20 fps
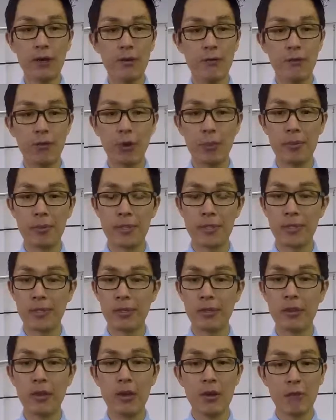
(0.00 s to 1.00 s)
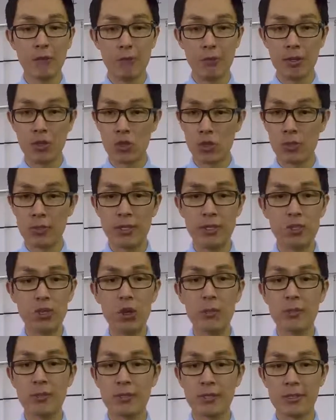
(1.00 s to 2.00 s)
vomiting, visual
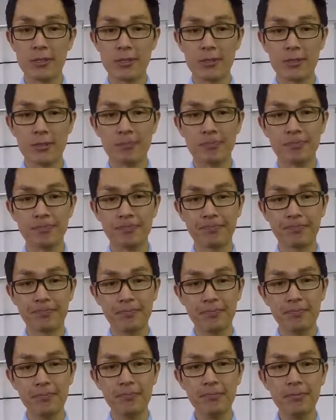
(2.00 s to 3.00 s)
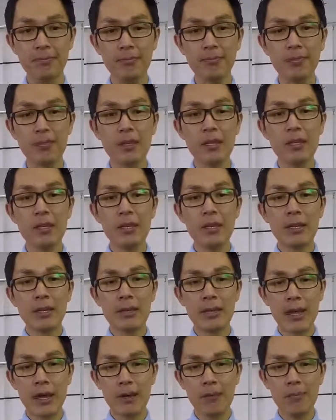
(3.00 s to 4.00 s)
disturbances.
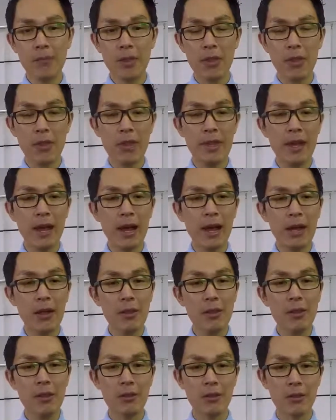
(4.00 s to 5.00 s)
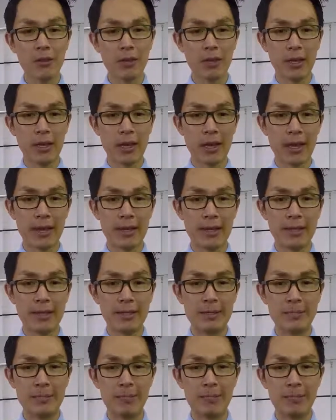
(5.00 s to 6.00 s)
Now, the other
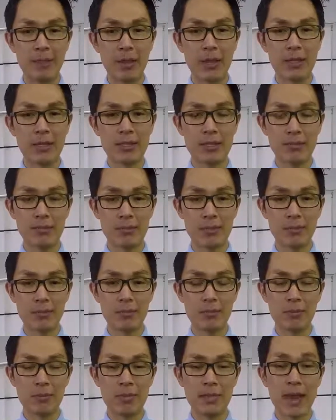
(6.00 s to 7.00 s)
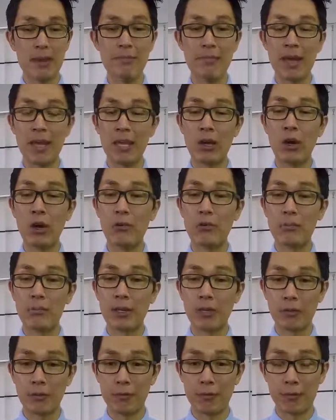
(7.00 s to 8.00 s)
symptoms that may often be
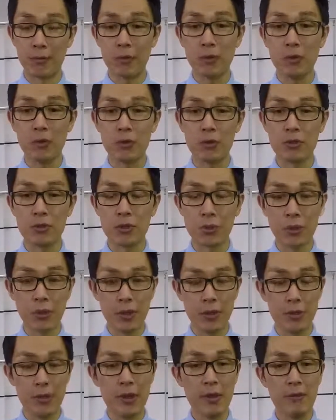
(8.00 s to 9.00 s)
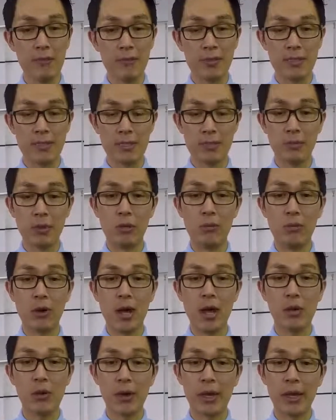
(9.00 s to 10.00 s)
confused with vestibular
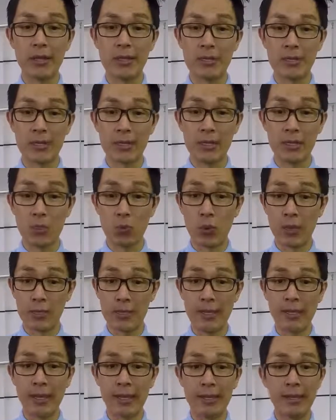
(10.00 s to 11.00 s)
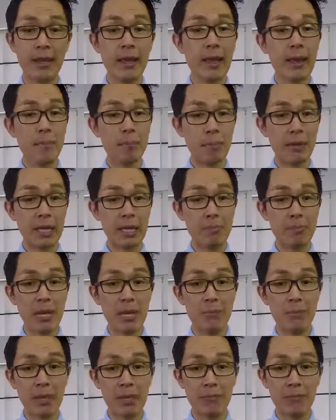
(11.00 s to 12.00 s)
migraines is, once again,
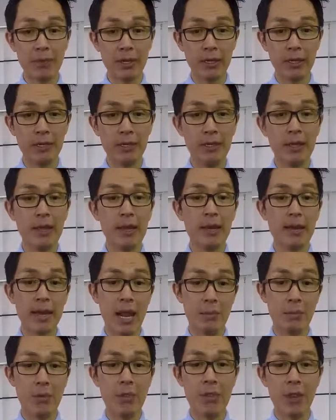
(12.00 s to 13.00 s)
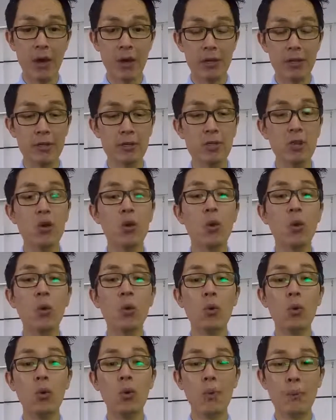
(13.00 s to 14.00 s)
BPPV, Labrynthitis,
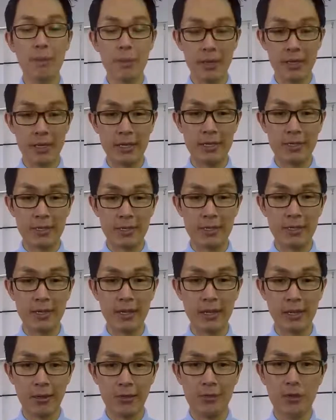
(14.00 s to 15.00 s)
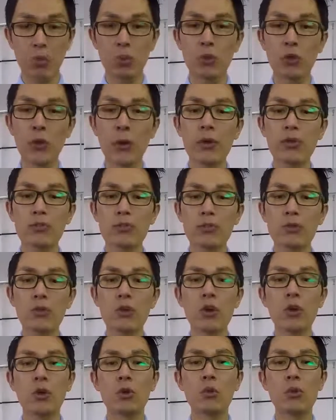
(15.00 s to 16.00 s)
or Menier's disease. So we'll go into
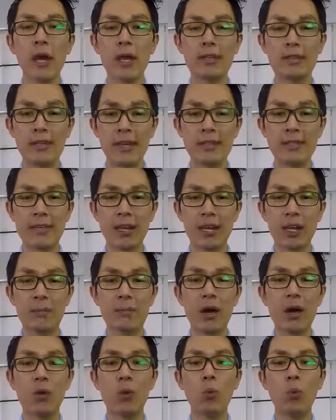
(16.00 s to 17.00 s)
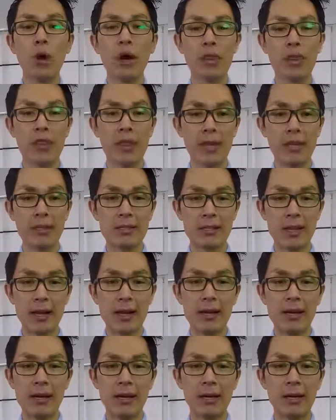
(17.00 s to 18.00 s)
greater detail about what these
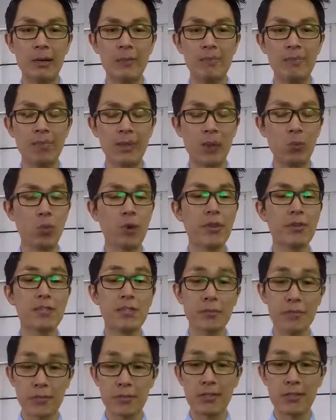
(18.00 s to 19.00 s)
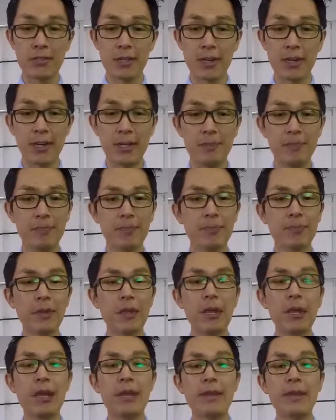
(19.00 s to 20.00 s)
are and what the differences are.
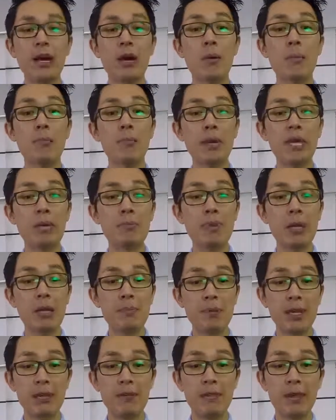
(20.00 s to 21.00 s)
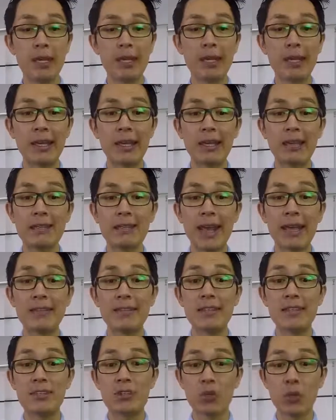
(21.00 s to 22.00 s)
Now, BPPV is a
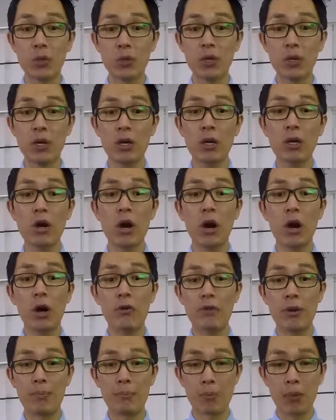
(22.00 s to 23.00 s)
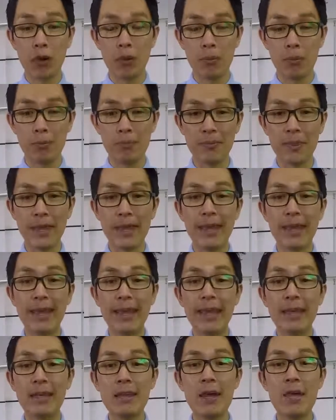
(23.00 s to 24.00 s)
disorder of a problem
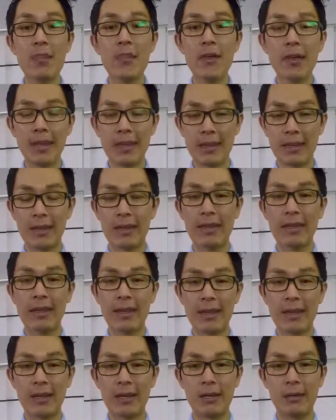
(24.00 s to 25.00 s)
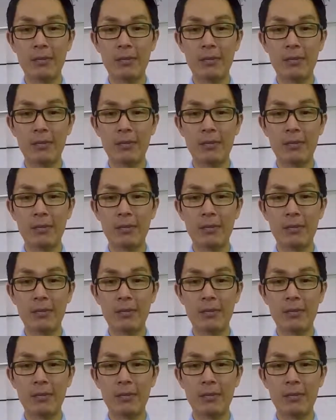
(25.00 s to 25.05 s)
in the inner ear,